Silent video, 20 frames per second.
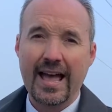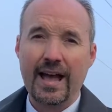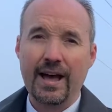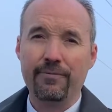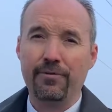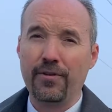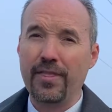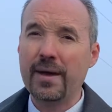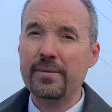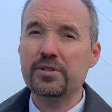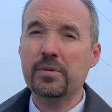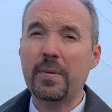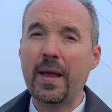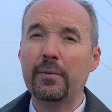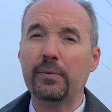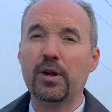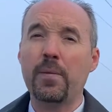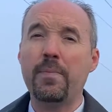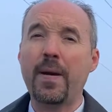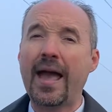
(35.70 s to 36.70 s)
And for them to be
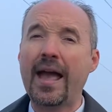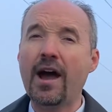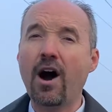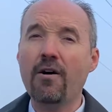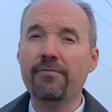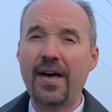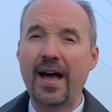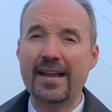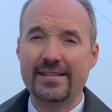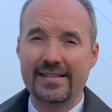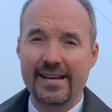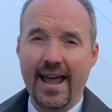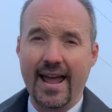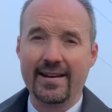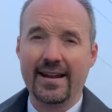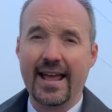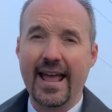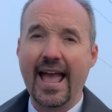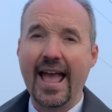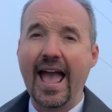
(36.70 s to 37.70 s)
able to pay off that debt
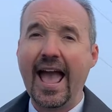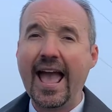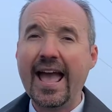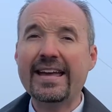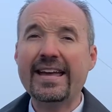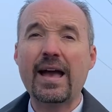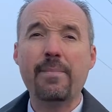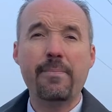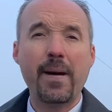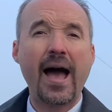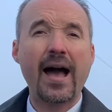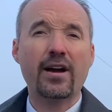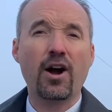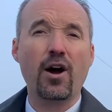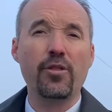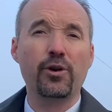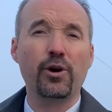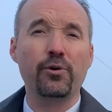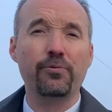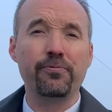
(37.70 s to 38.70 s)
and get back
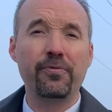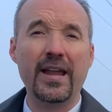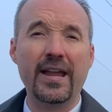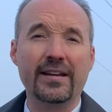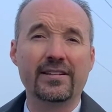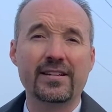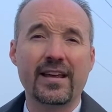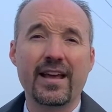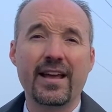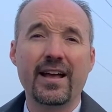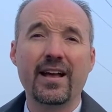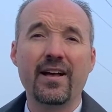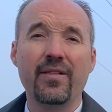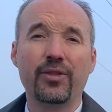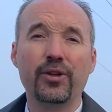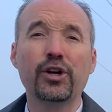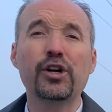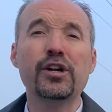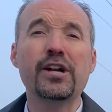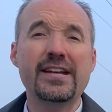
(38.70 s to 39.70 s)
on their feet,
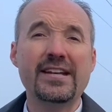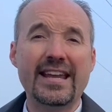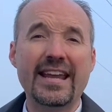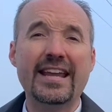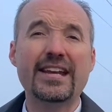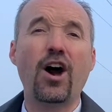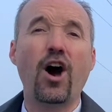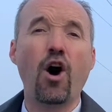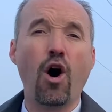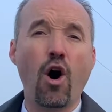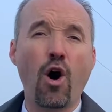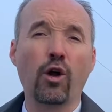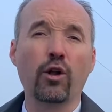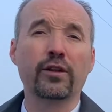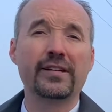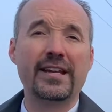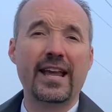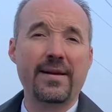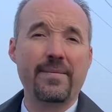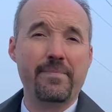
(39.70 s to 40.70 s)
they're going to need a
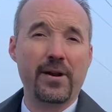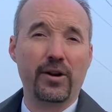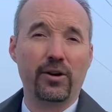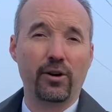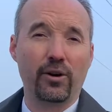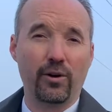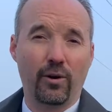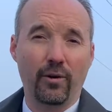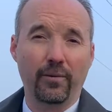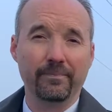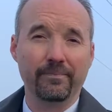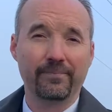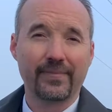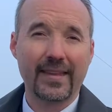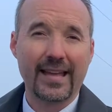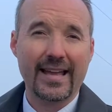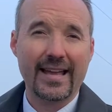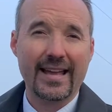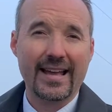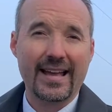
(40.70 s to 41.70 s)
holiday miracle.
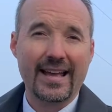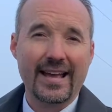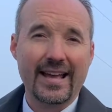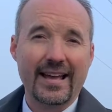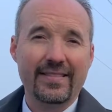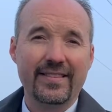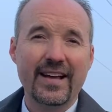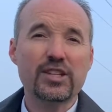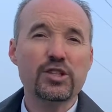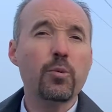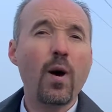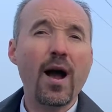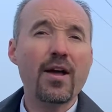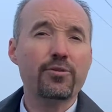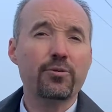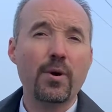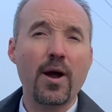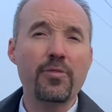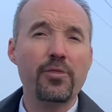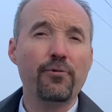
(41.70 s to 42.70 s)
That's why
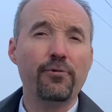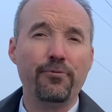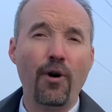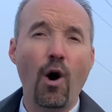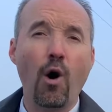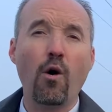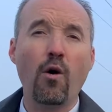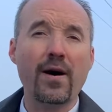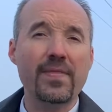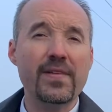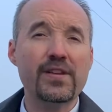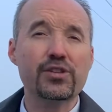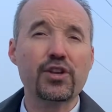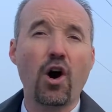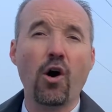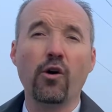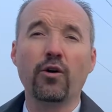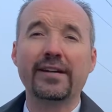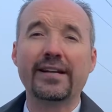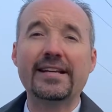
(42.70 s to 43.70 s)
throughout the fall and this
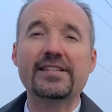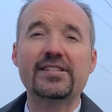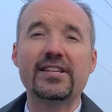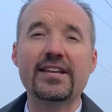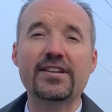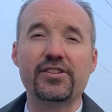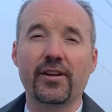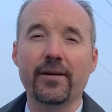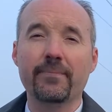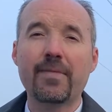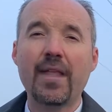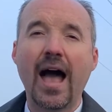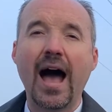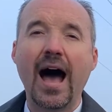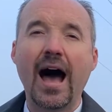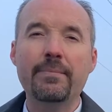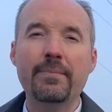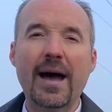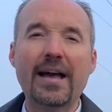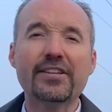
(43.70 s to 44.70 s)
holiday season,
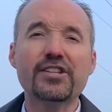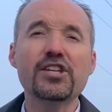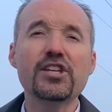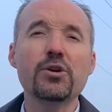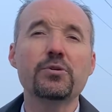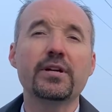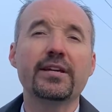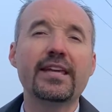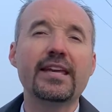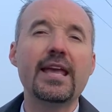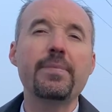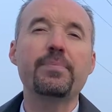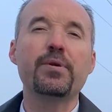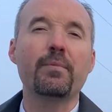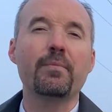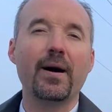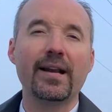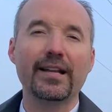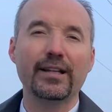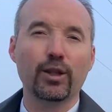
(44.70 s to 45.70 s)
I'm asking you to keep your
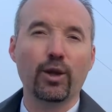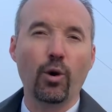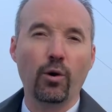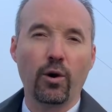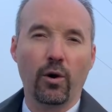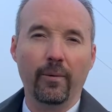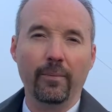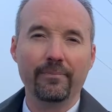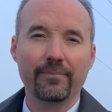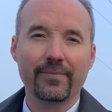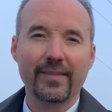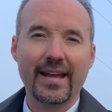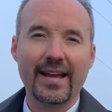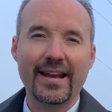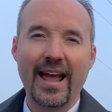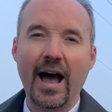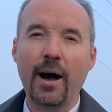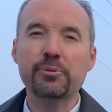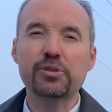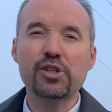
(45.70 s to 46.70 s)
money local and
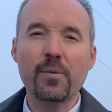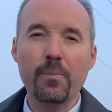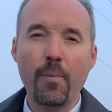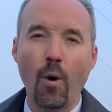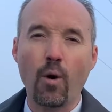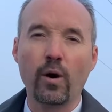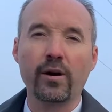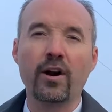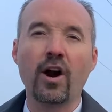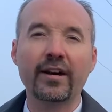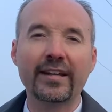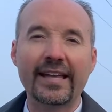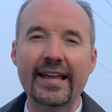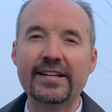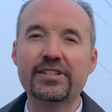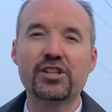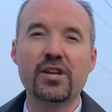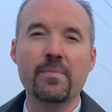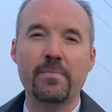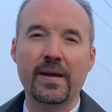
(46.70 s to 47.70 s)
help support our
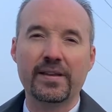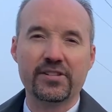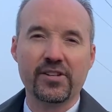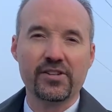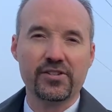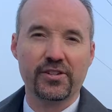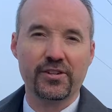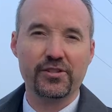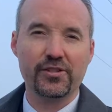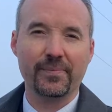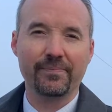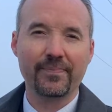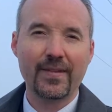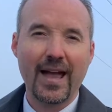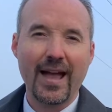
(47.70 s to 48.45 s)
Kingston businesses.